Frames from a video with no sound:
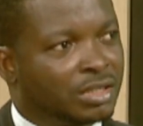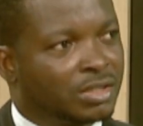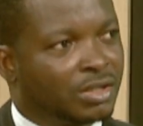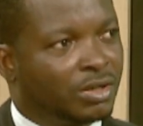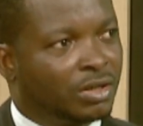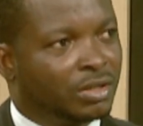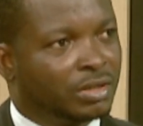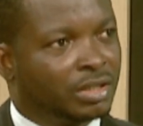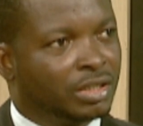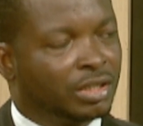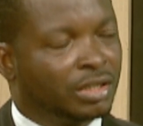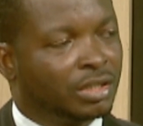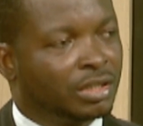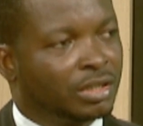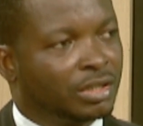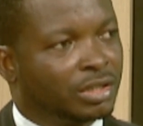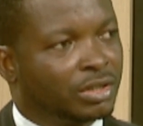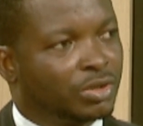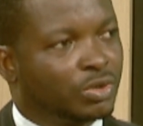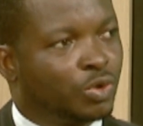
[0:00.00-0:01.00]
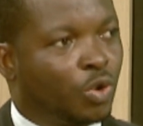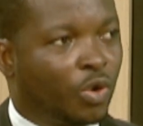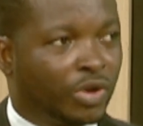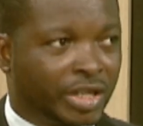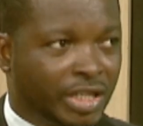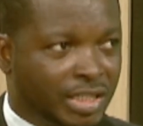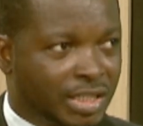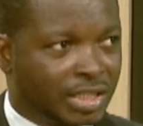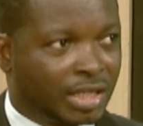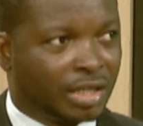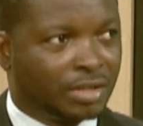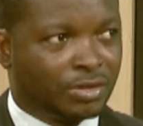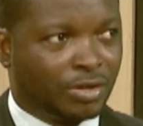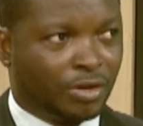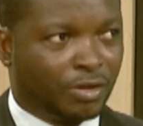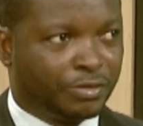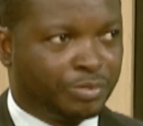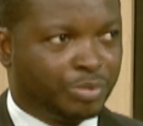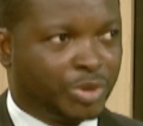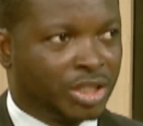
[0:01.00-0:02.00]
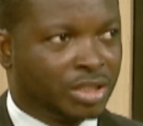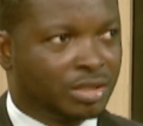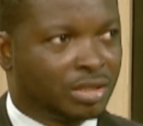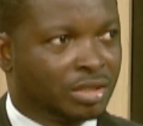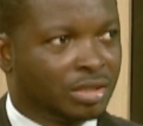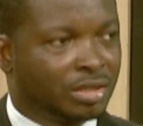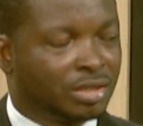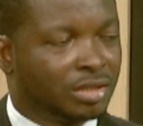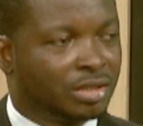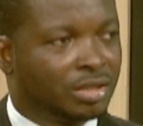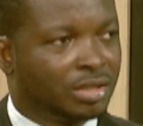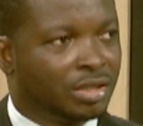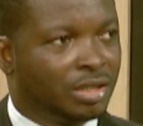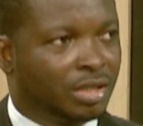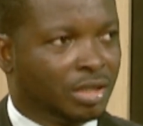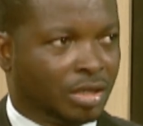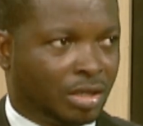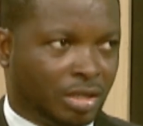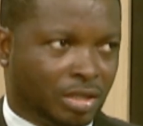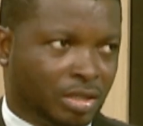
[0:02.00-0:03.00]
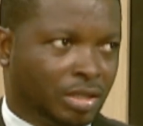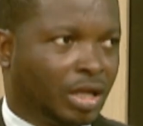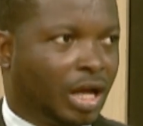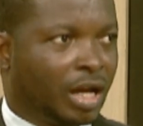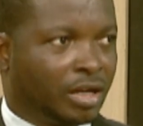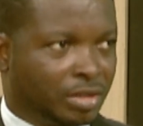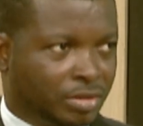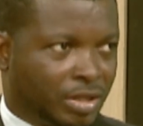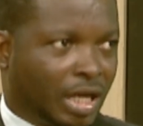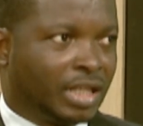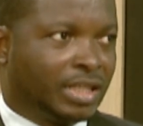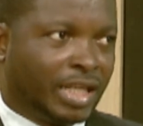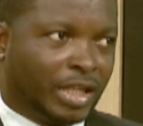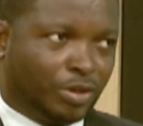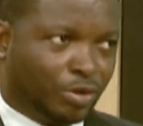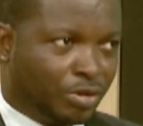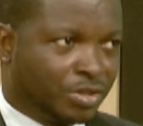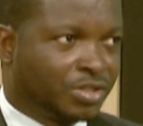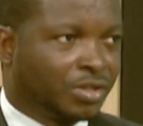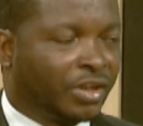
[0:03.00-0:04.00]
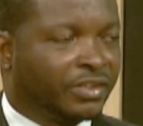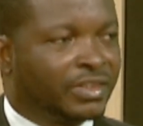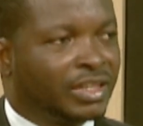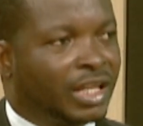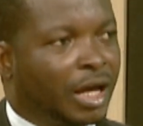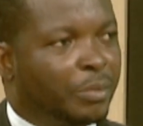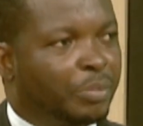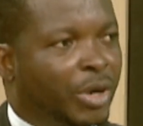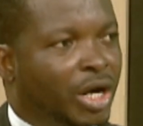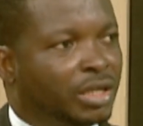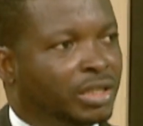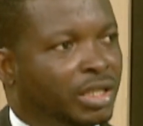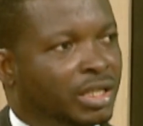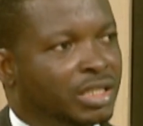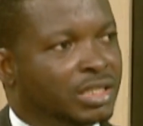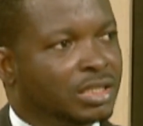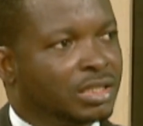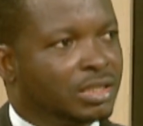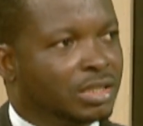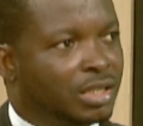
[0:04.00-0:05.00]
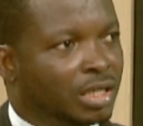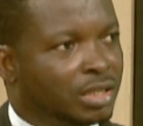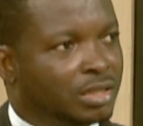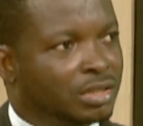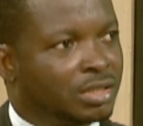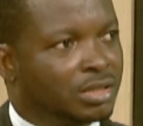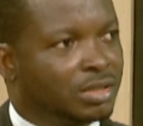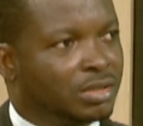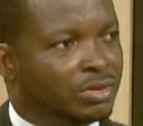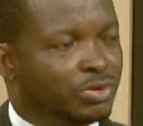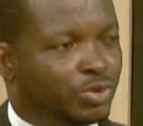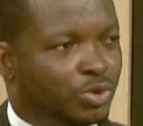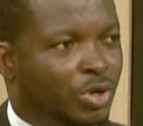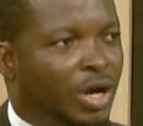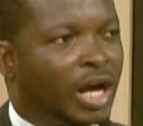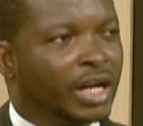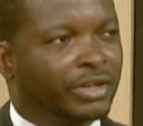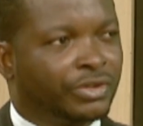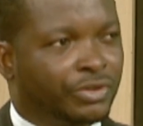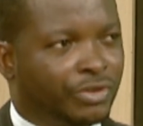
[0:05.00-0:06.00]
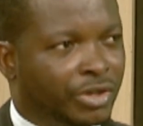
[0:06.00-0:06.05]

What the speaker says: on the Kogi State government, that they know something about the incident. Do you agree